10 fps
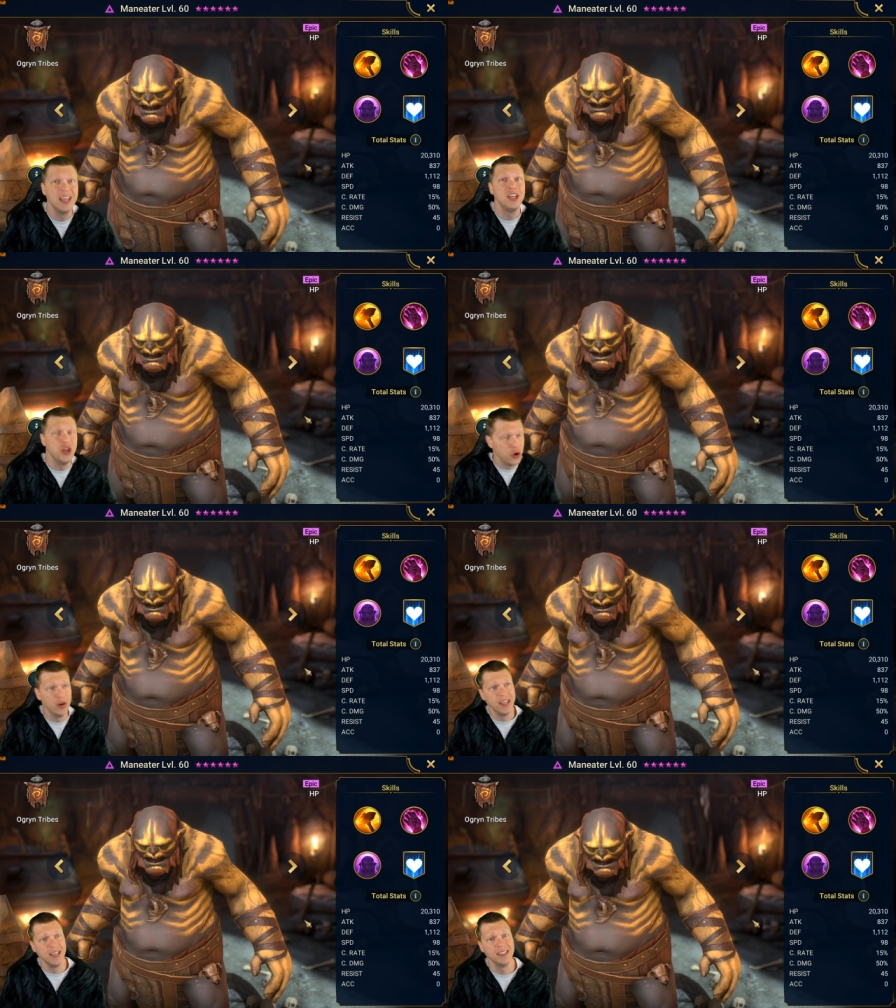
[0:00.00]
here
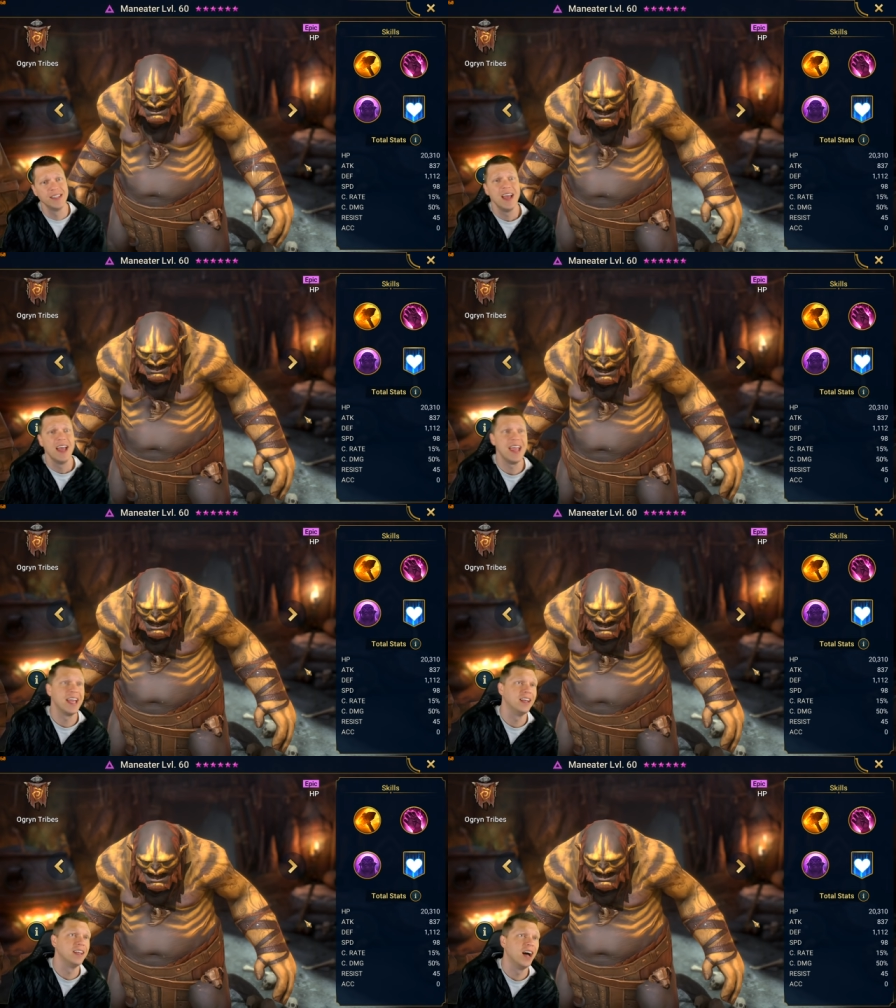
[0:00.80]
it is.
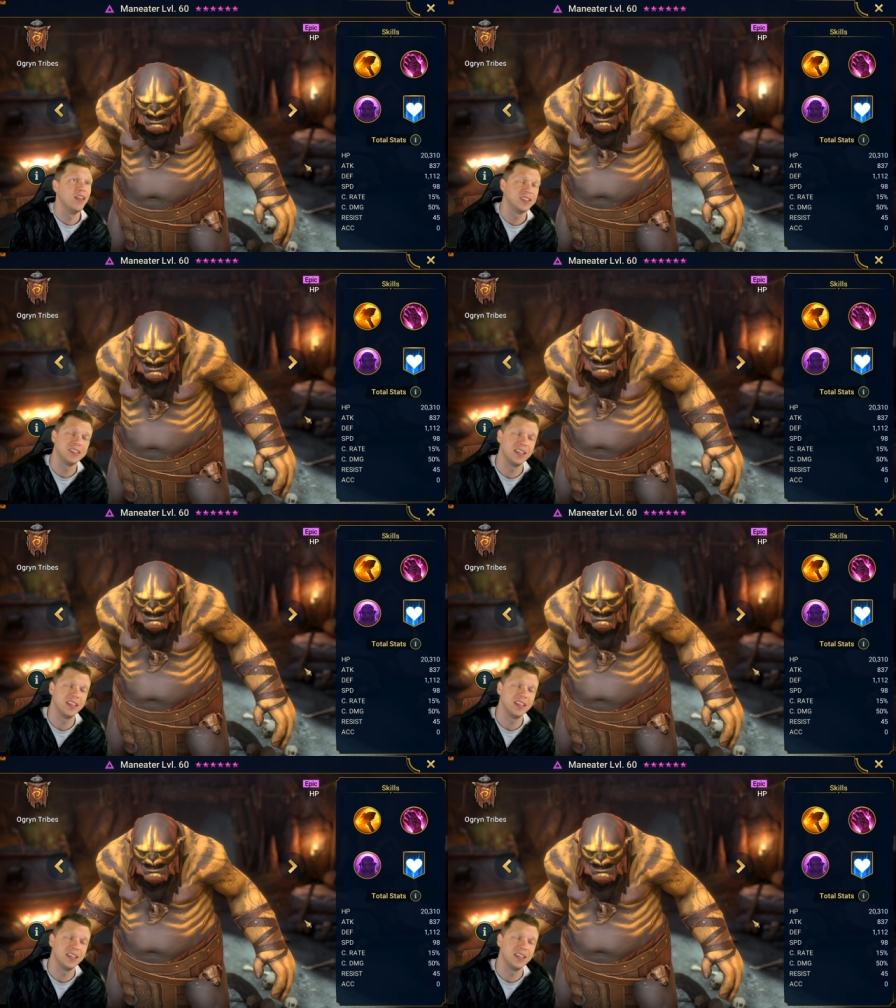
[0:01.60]
And uh, this is a,